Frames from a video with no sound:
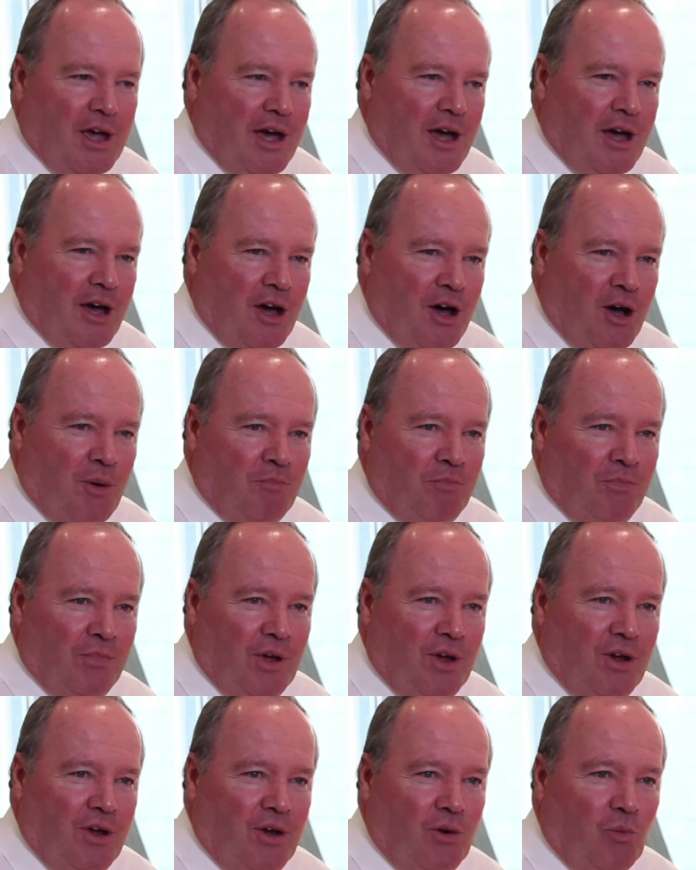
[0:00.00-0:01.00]

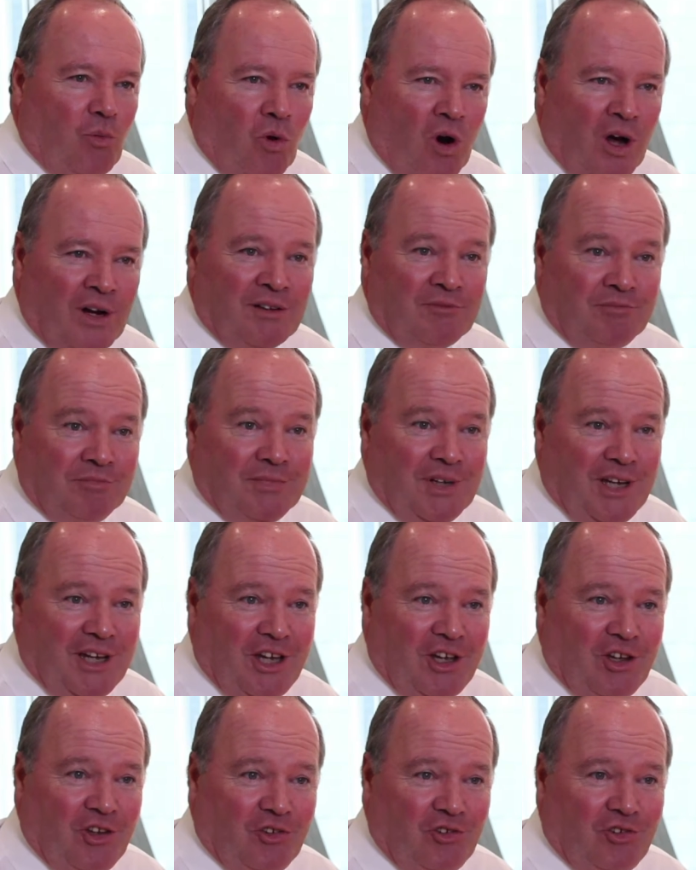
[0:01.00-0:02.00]
One
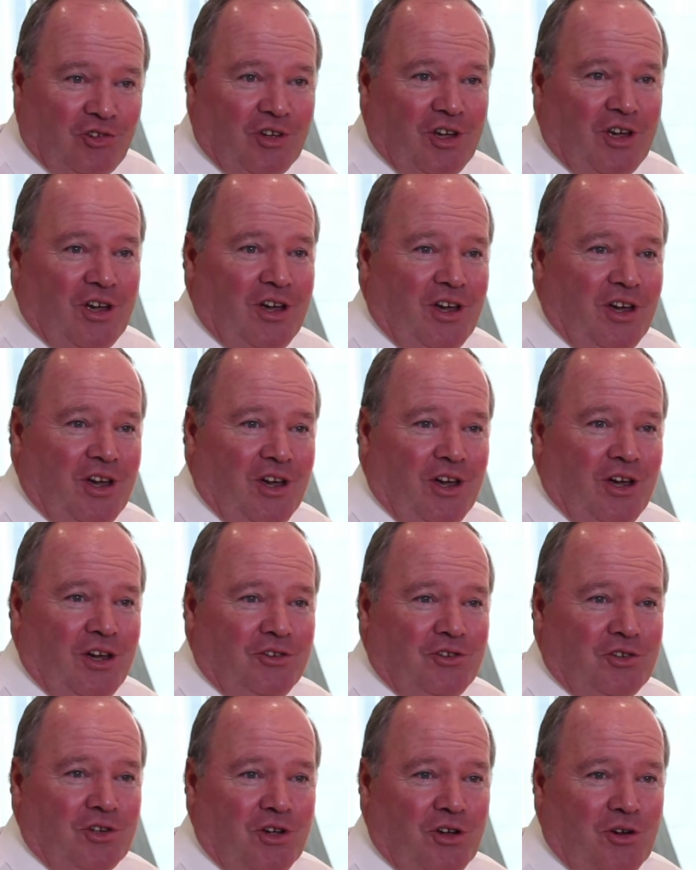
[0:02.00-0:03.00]
is
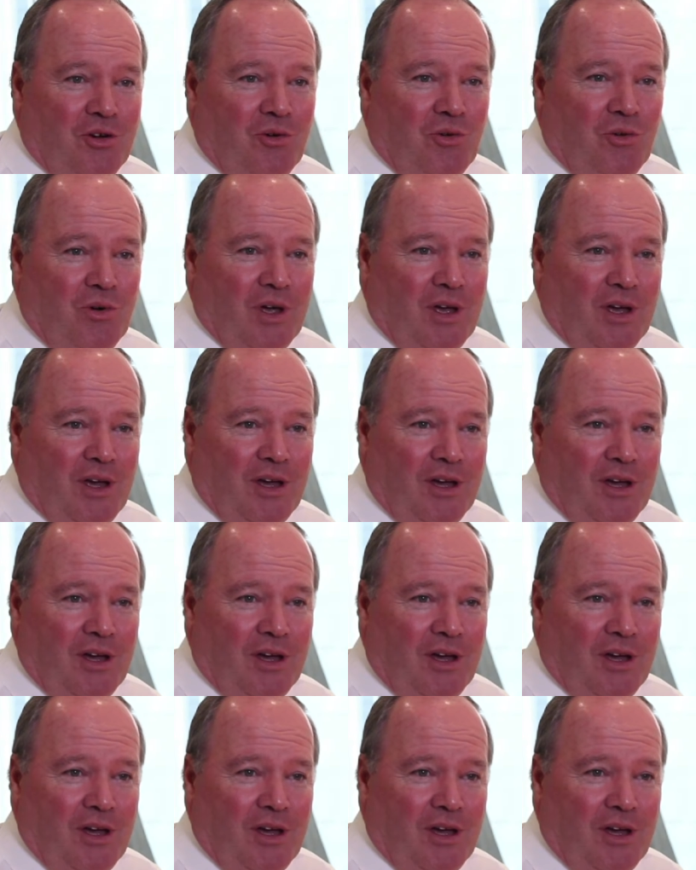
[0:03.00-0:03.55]
to